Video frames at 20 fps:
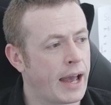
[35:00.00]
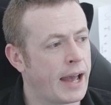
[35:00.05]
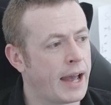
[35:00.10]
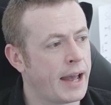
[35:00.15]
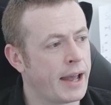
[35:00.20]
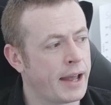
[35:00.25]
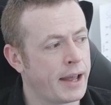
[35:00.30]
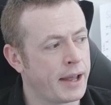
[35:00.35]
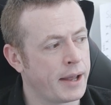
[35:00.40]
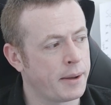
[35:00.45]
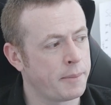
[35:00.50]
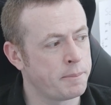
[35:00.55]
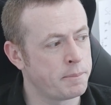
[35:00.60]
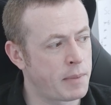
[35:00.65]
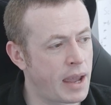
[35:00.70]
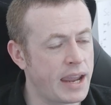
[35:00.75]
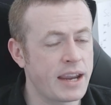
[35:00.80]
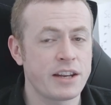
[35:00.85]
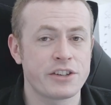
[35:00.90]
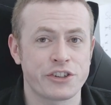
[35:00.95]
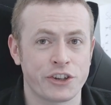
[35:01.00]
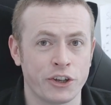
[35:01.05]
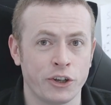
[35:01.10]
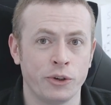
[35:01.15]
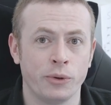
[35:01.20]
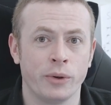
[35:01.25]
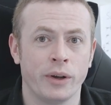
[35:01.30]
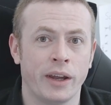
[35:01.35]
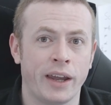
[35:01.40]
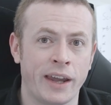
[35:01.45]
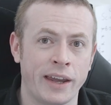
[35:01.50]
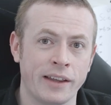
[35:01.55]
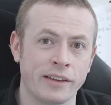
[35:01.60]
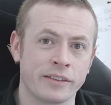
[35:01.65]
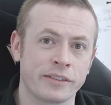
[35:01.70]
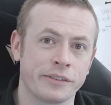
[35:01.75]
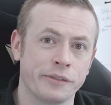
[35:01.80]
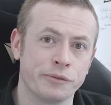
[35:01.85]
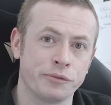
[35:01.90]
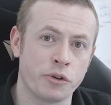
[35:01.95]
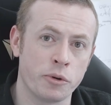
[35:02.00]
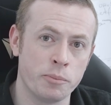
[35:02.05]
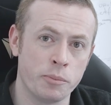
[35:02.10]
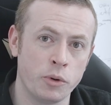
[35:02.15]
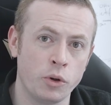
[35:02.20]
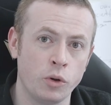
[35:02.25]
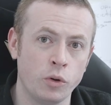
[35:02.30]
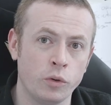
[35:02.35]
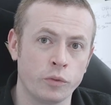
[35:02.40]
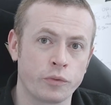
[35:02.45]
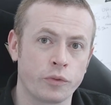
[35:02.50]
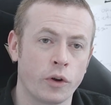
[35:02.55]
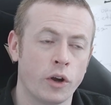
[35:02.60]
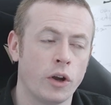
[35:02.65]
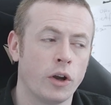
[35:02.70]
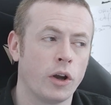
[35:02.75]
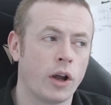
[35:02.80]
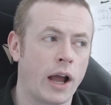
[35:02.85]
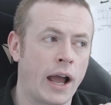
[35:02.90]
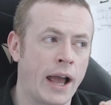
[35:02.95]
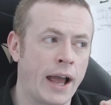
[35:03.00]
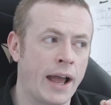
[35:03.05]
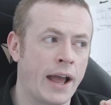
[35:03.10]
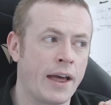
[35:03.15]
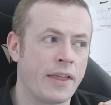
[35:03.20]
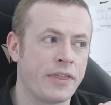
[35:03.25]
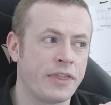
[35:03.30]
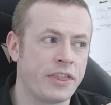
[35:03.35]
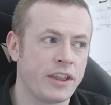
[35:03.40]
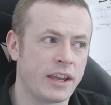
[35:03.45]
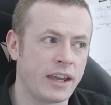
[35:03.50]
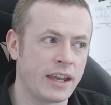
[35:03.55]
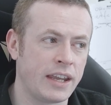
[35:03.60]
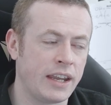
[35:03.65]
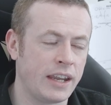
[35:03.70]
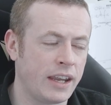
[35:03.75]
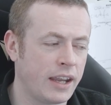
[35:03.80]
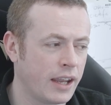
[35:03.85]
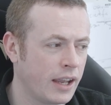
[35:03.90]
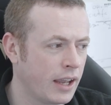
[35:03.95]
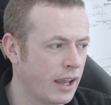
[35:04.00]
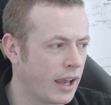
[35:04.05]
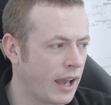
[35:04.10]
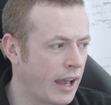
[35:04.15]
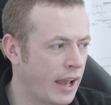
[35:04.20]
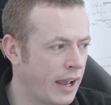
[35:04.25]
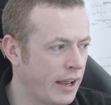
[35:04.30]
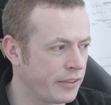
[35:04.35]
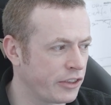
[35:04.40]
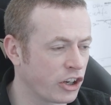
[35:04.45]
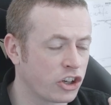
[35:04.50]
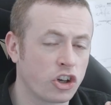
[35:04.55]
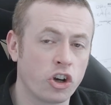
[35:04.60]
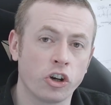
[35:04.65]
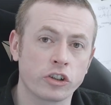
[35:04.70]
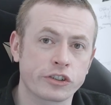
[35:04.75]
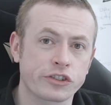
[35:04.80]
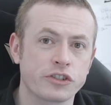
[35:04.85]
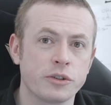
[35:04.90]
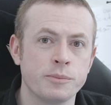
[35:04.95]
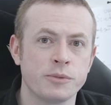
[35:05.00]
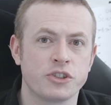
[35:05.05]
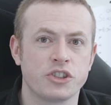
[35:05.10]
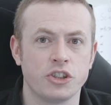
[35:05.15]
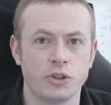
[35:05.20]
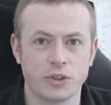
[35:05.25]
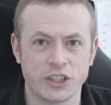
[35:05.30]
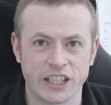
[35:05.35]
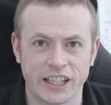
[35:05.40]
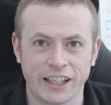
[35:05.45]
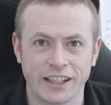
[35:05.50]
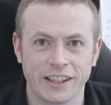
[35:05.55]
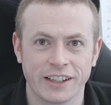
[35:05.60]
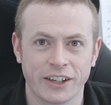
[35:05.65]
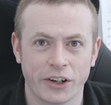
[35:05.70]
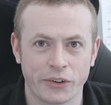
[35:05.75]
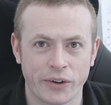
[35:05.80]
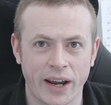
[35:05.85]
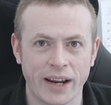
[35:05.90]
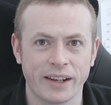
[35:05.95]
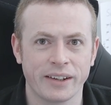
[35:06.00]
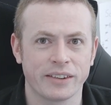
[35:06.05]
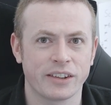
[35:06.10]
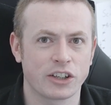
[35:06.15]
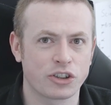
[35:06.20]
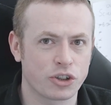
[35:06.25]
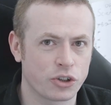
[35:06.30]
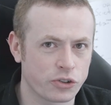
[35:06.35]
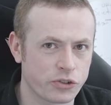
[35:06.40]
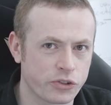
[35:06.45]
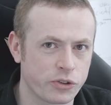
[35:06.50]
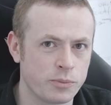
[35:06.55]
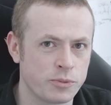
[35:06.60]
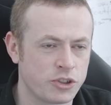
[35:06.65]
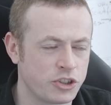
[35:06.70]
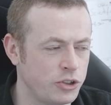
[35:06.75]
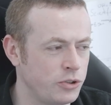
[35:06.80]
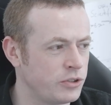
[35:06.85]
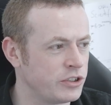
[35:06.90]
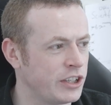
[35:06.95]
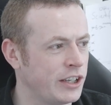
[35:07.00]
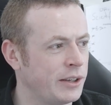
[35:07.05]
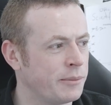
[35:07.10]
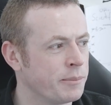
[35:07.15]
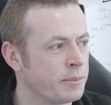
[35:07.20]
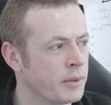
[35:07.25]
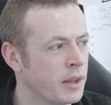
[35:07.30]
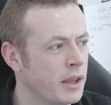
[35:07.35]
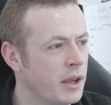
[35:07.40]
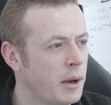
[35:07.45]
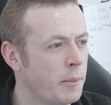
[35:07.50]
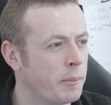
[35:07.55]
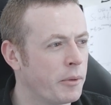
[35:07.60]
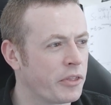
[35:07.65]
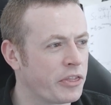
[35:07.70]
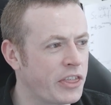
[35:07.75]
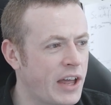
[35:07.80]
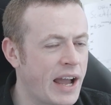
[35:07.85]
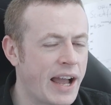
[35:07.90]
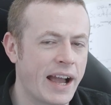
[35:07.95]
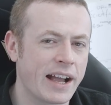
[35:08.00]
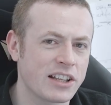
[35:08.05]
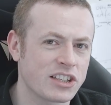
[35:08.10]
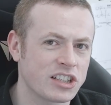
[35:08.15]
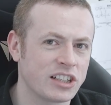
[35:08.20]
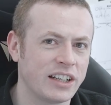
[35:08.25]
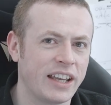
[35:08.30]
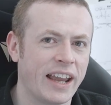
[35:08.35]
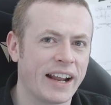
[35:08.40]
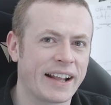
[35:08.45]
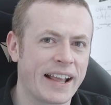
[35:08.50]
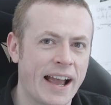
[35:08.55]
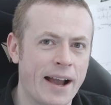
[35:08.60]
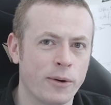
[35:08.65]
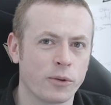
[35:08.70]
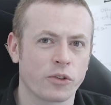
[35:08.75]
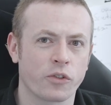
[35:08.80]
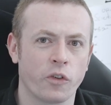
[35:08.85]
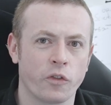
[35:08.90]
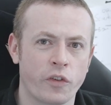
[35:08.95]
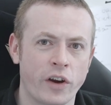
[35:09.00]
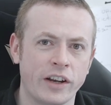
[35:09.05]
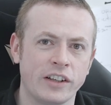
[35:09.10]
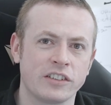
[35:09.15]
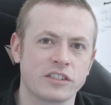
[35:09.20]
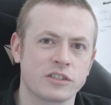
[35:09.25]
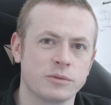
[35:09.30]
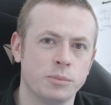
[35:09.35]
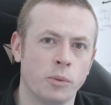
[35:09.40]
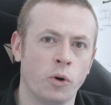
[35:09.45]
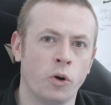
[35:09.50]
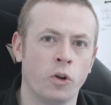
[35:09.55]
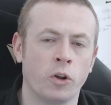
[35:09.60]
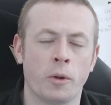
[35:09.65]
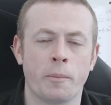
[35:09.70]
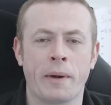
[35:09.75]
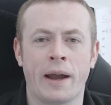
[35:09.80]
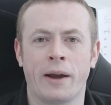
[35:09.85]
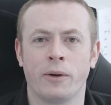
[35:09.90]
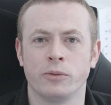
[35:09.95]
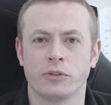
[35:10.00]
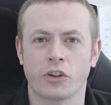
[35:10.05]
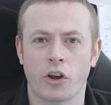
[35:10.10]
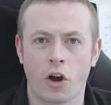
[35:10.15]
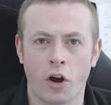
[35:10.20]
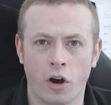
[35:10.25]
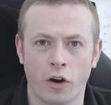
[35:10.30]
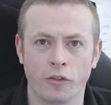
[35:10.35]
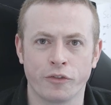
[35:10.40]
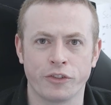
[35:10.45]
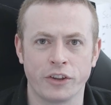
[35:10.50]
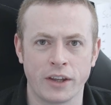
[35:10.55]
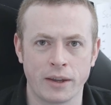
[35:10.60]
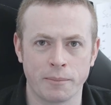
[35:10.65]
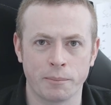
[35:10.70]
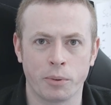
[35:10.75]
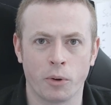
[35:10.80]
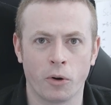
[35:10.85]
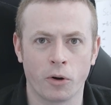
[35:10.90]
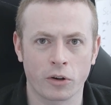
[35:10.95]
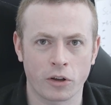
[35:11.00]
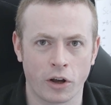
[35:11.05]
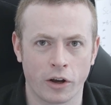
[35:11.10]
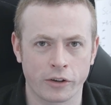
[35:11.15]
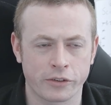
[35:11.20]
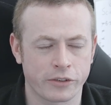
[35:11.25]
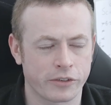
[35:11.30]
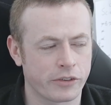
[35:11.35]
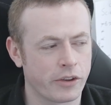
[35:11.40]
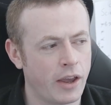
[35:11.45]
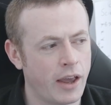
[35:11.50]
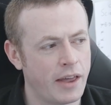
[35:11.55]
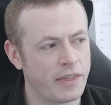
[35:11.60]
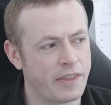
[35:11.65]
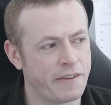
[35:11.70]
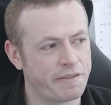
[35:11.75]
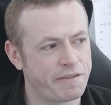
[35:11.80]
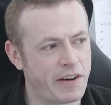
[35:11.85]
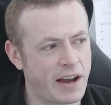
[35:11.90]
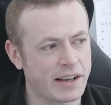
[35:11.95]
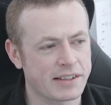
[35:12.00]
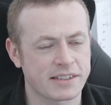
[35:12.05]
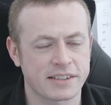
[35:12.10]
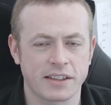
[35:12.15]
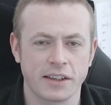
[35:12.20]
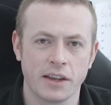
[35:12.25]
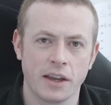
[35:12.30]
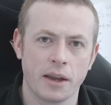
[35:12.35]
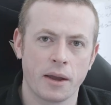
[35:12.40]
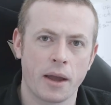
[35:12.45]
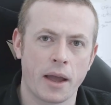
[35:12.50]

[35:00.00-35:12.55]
uh, may do is remove uh, the uh, the customs duty, all right? The customs duty. But that actually accounts for a very small amount of the import costs. The vast